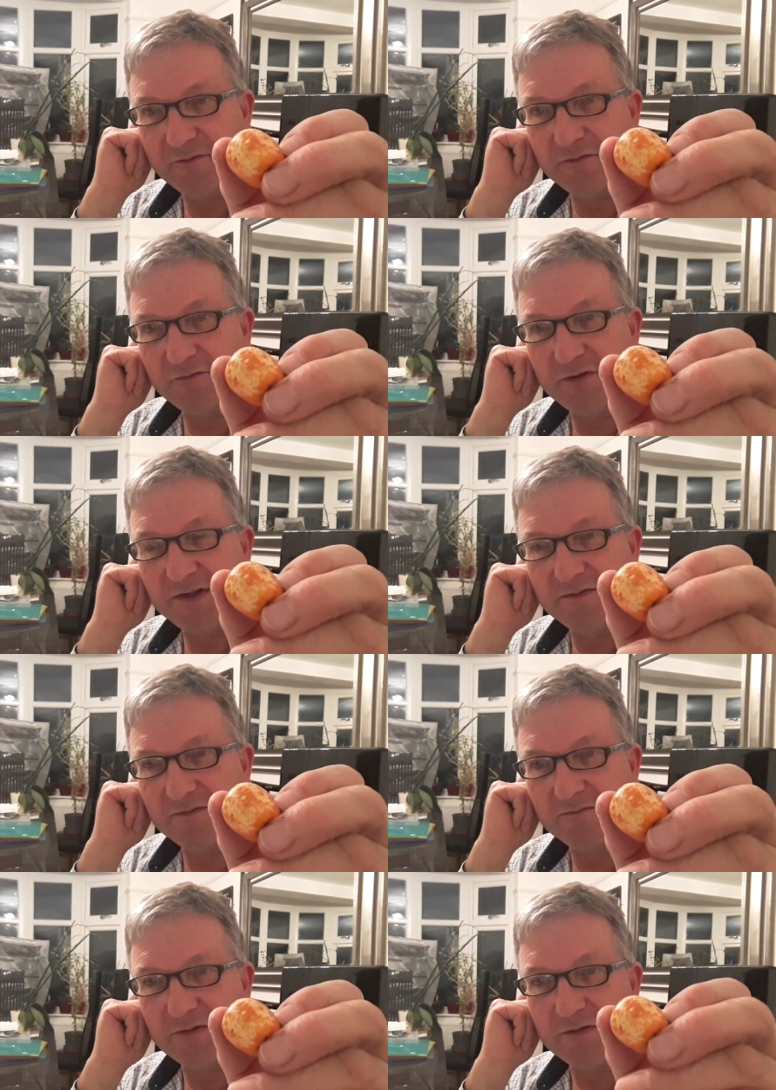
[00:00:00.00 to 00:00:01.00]
re
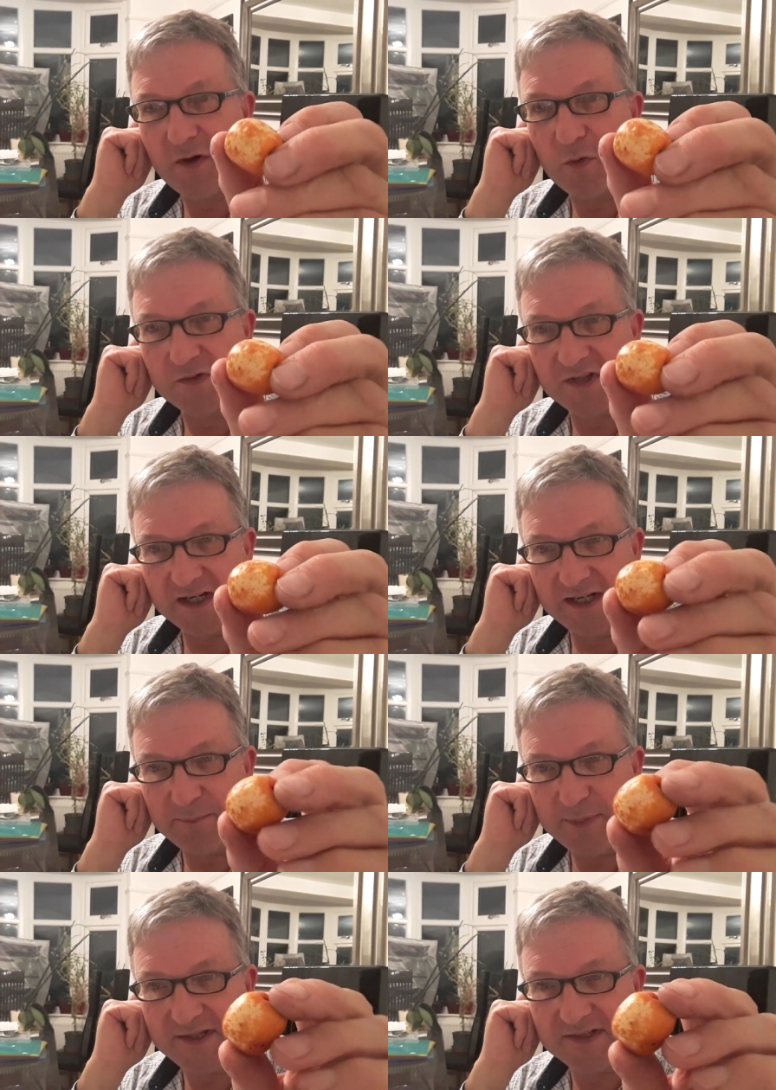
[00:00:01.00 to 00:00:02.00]
revoltingly
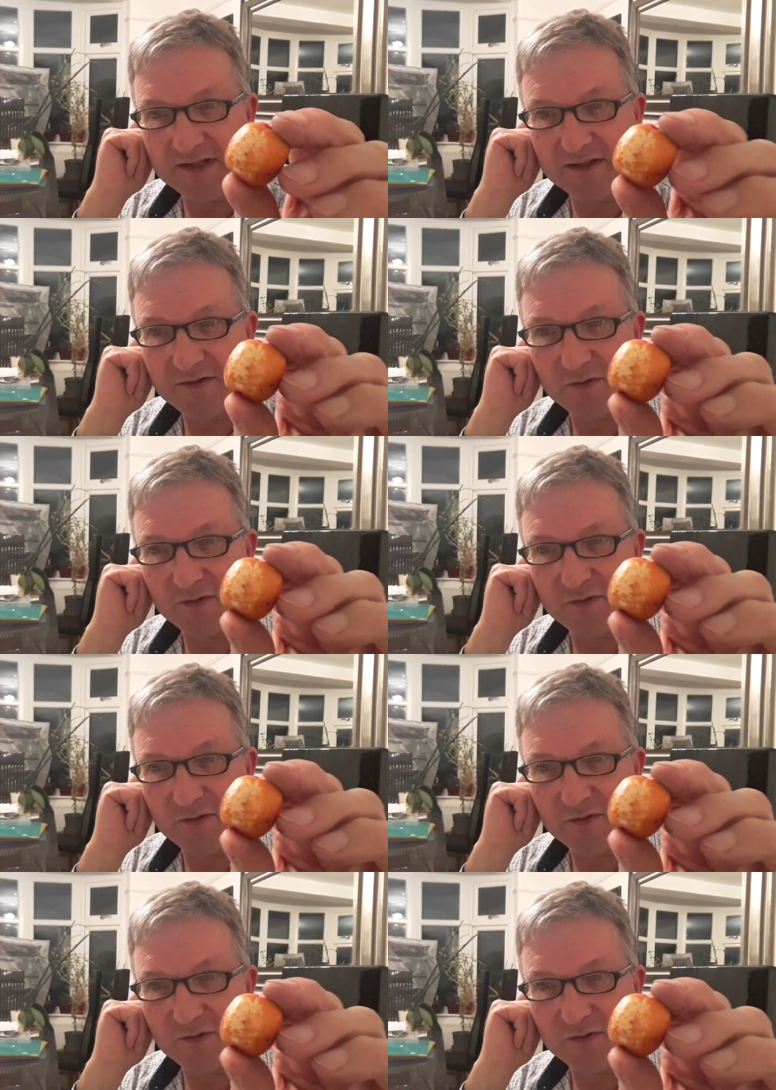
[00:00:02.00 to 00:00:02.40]
bitter